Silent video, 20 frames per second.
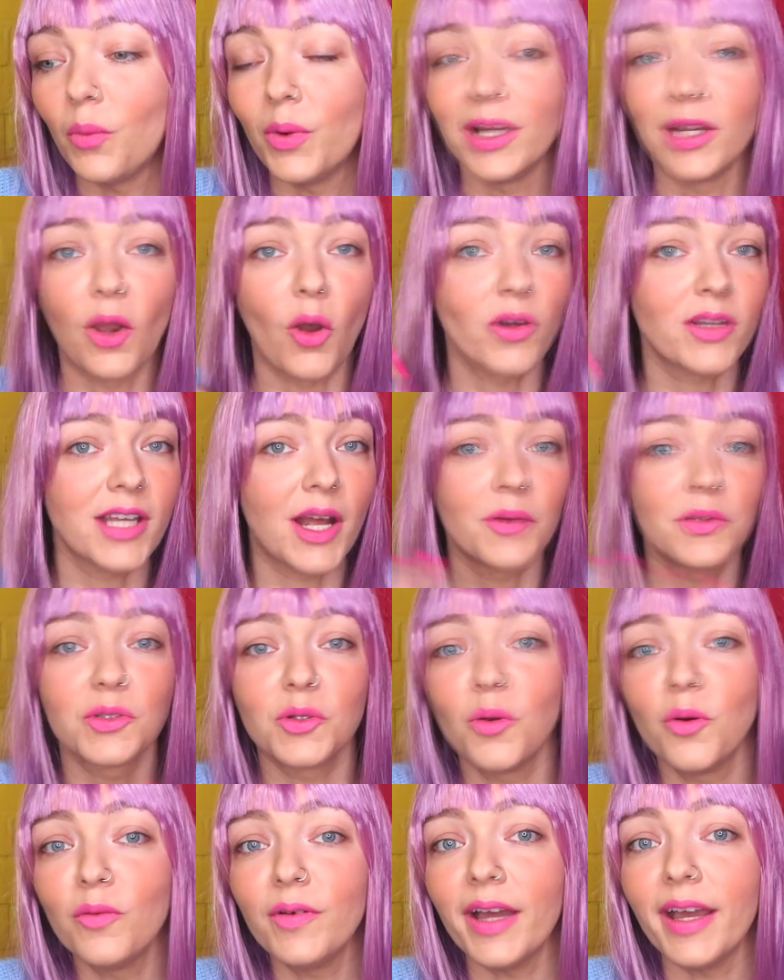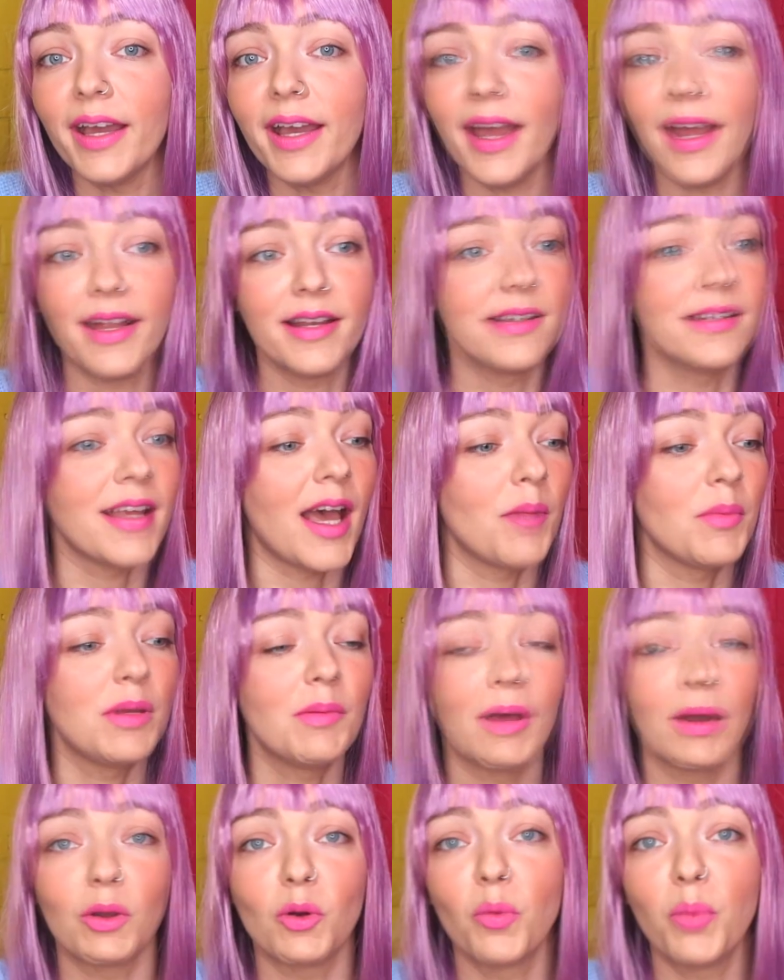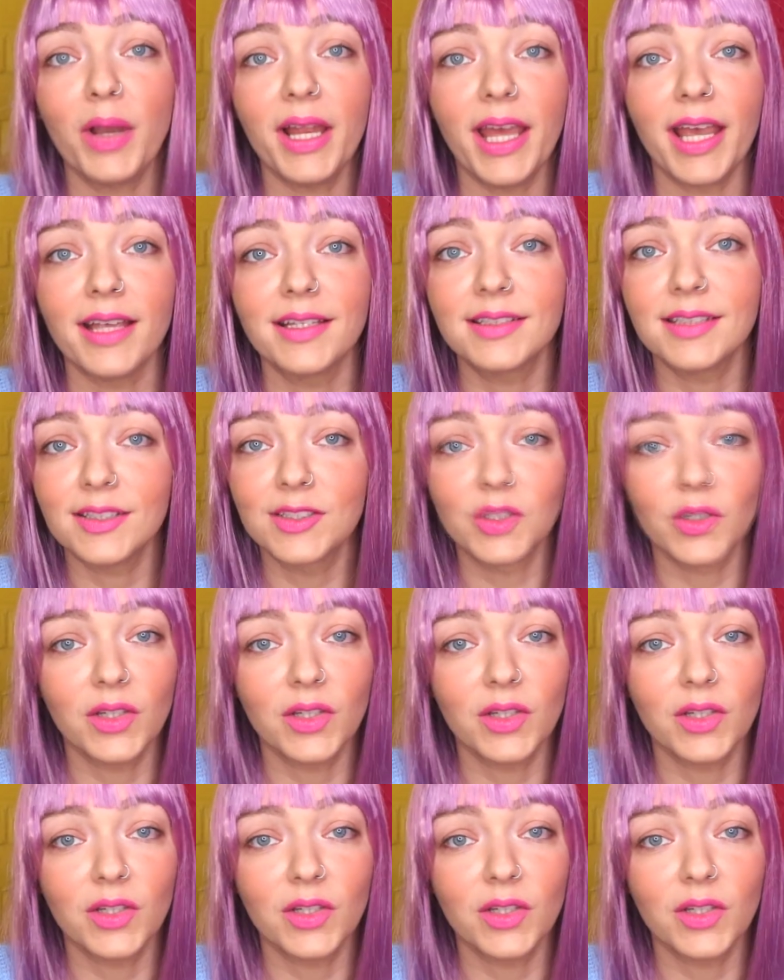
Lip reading: when lockdown's over and I'm in my own place,